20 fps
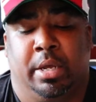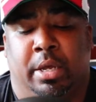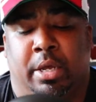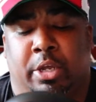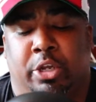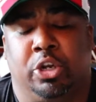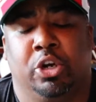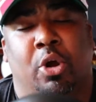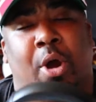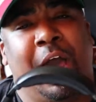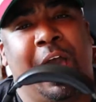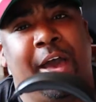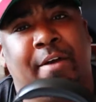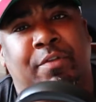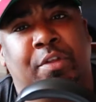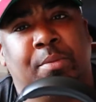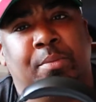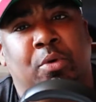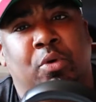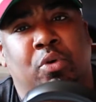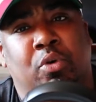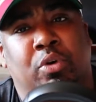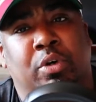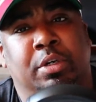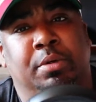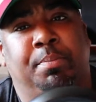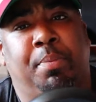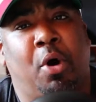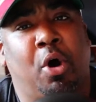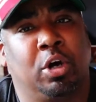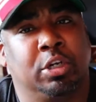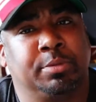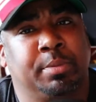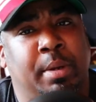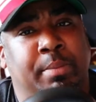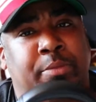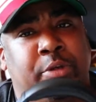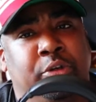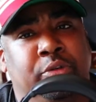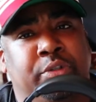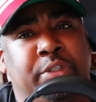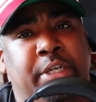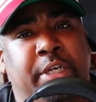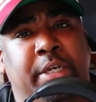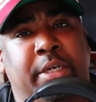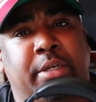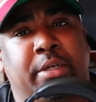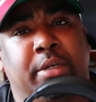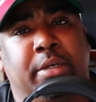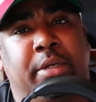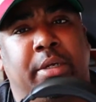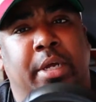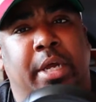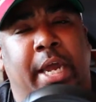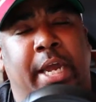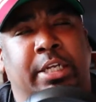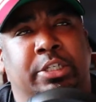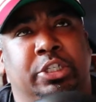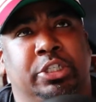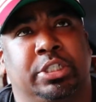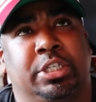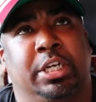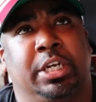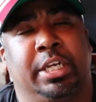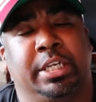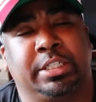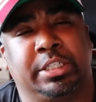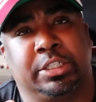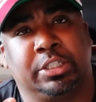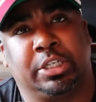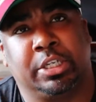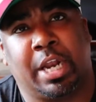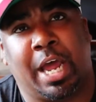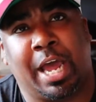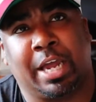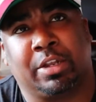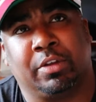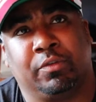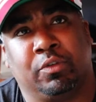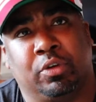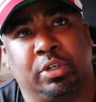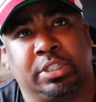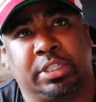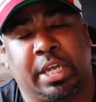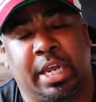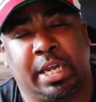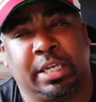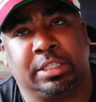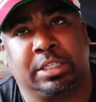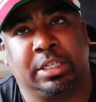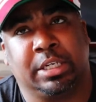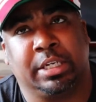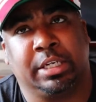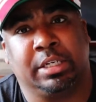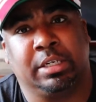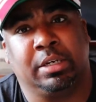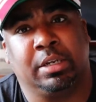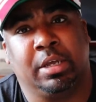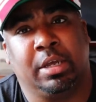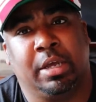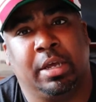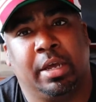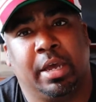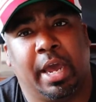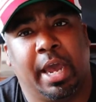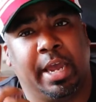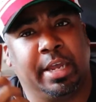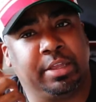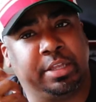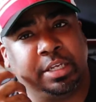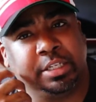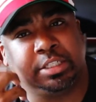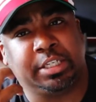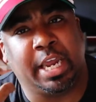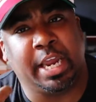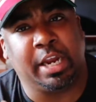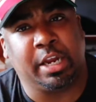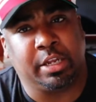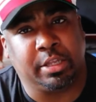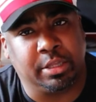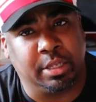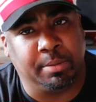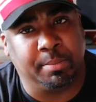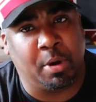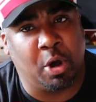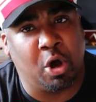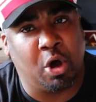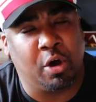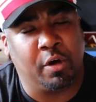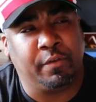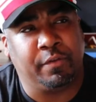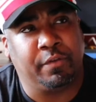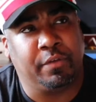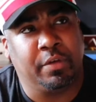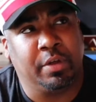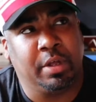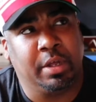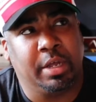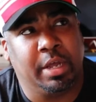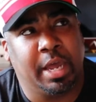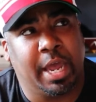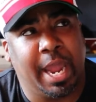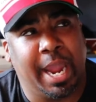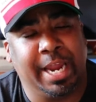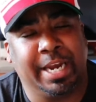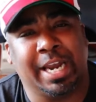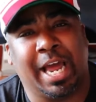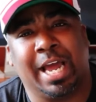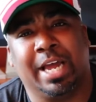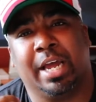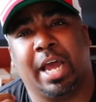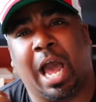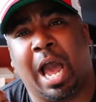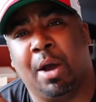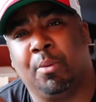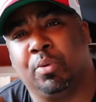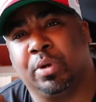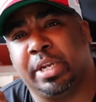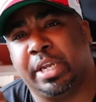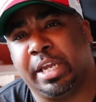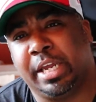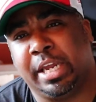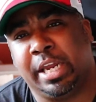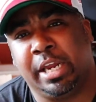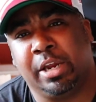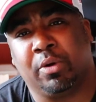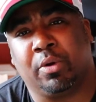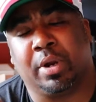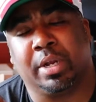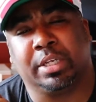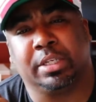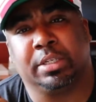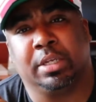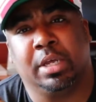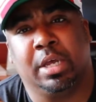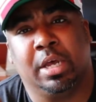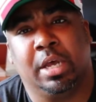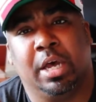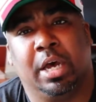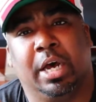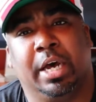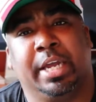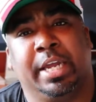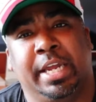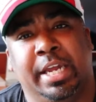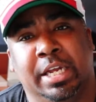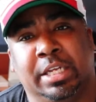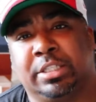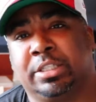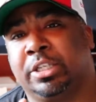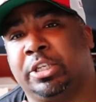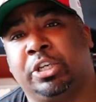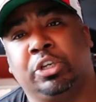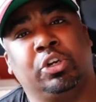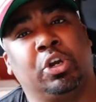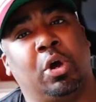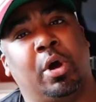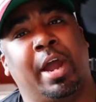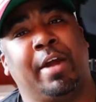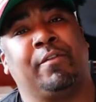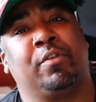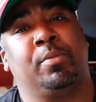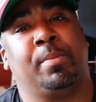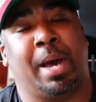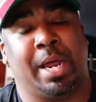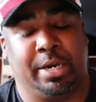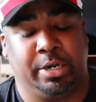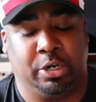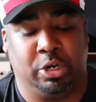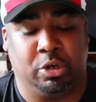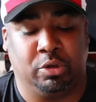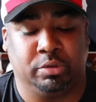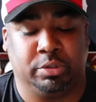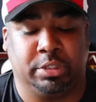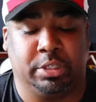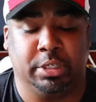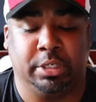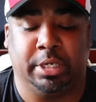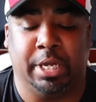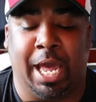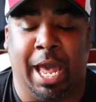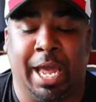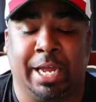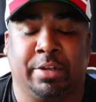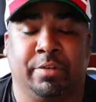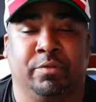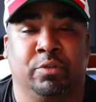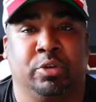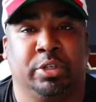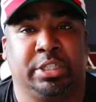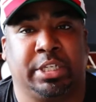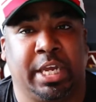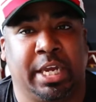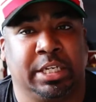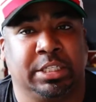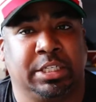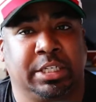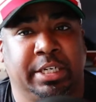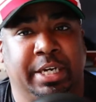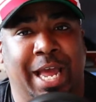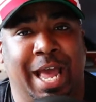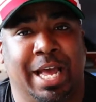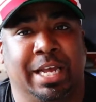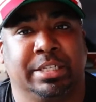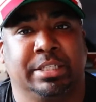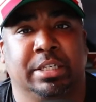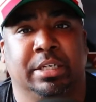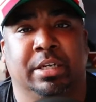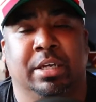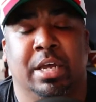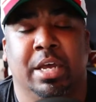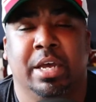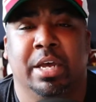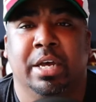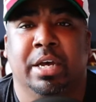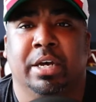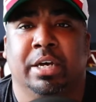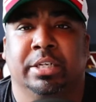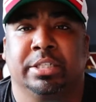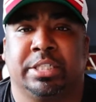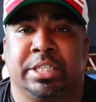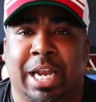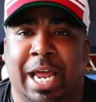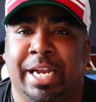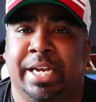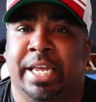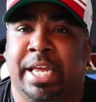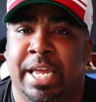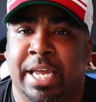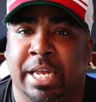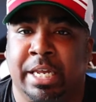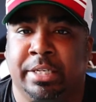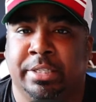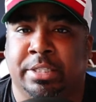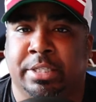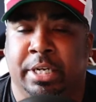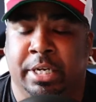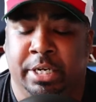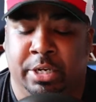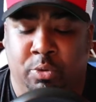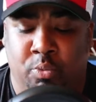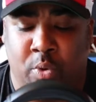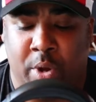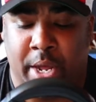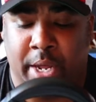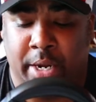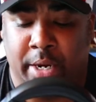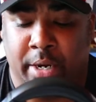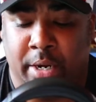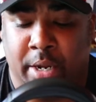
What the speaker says: have them on, pause my music, and just listen to the active noise canceling, and then take them off. And I would hear a hiss. Everybody knows the active noise canceling has a slight hiss anyway.